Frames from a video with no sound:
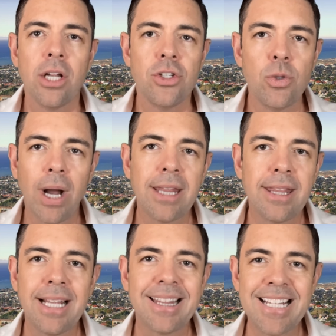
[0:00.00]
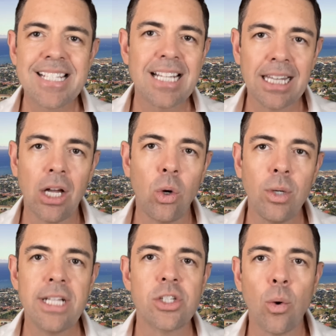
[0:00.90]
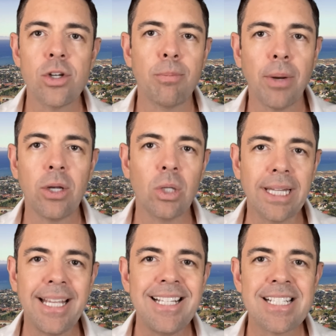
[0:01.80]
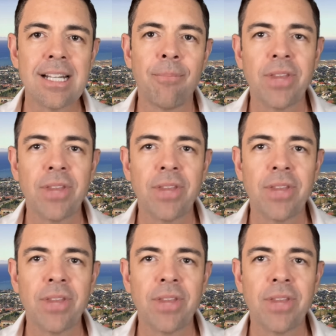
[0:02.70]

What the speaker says: do I think this alone is going to bring you leads?